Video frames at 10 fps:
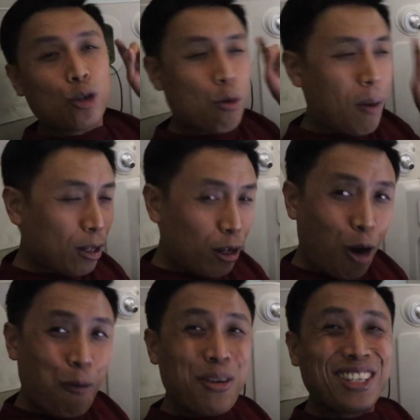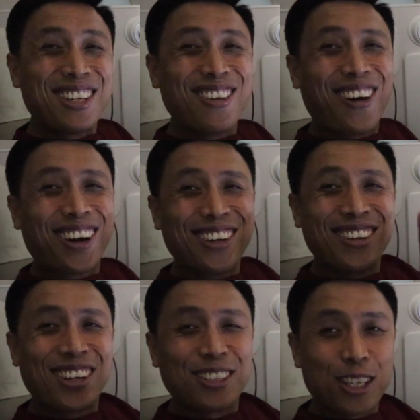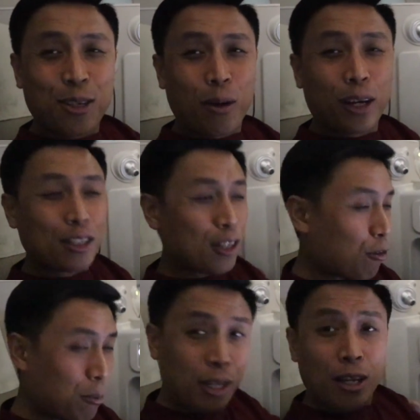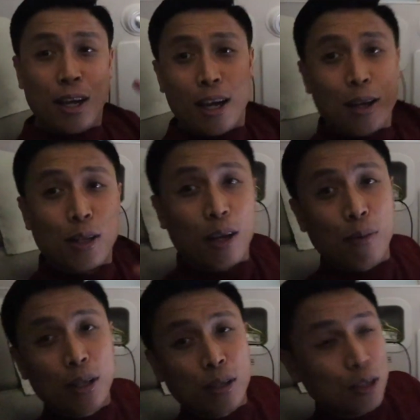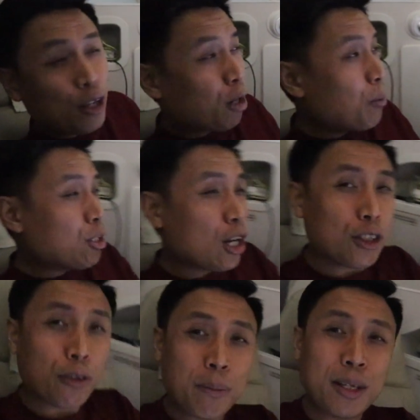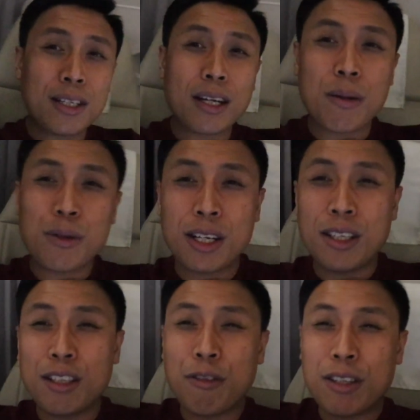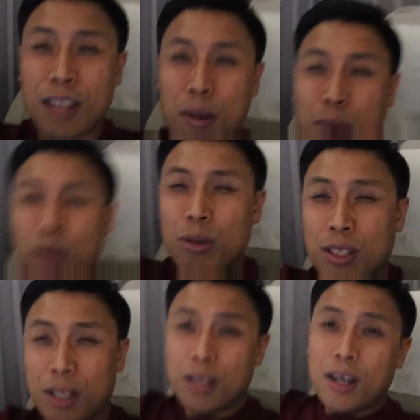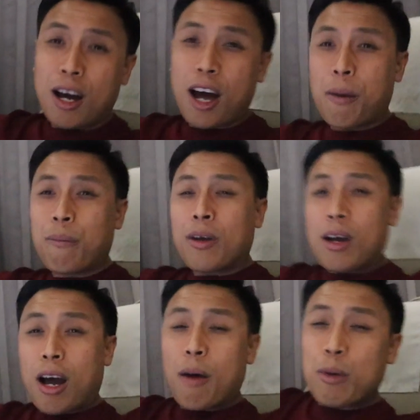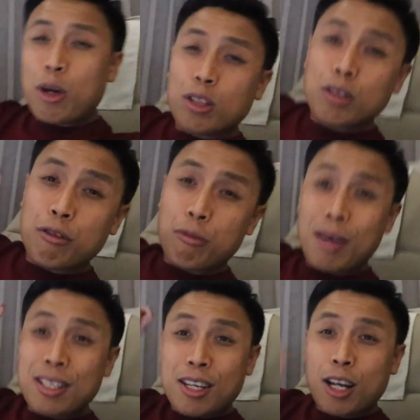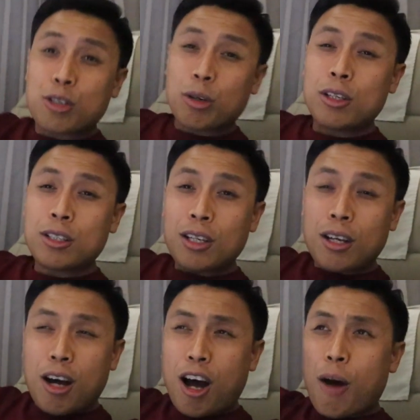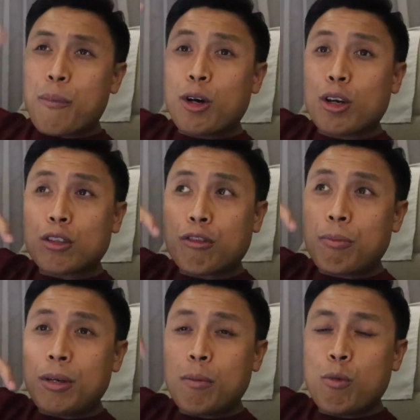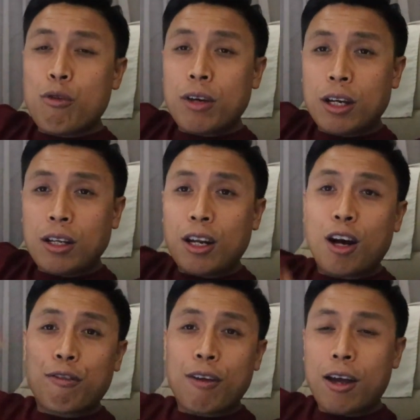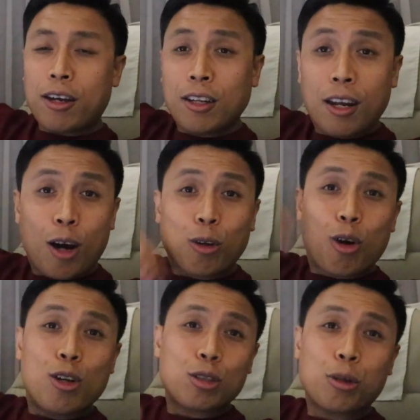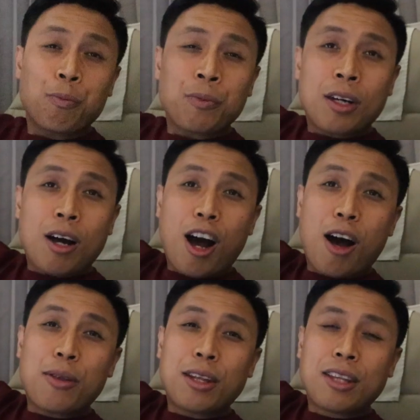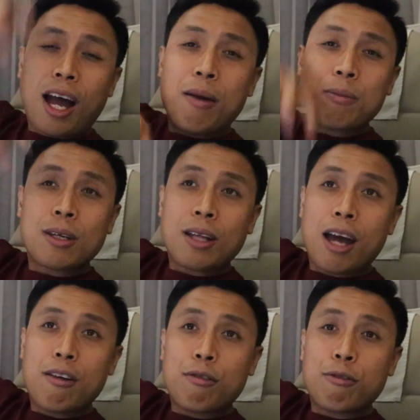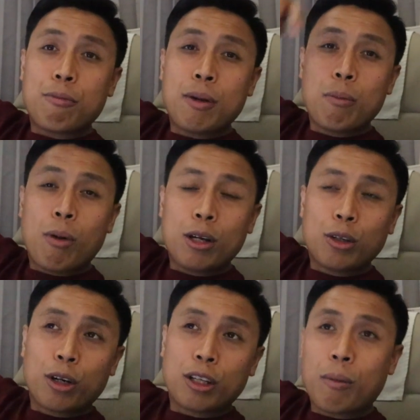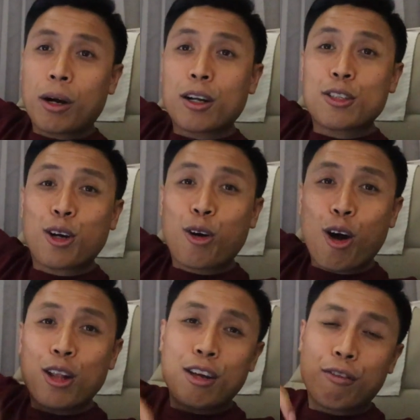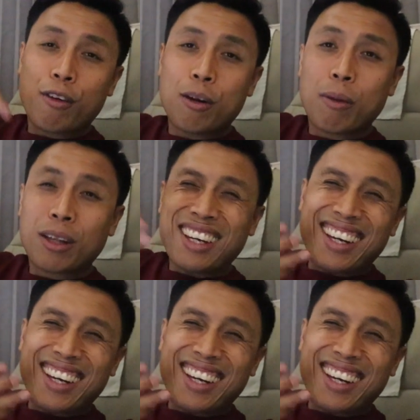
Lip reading: no matter how busy you are, you can trade the markets. And for me, the arbitrage for me is that I'm trading different time zones. Because of my schedules, because of me moving in and out, flying in and out also, the times that I've been monitoring the markets are all different, but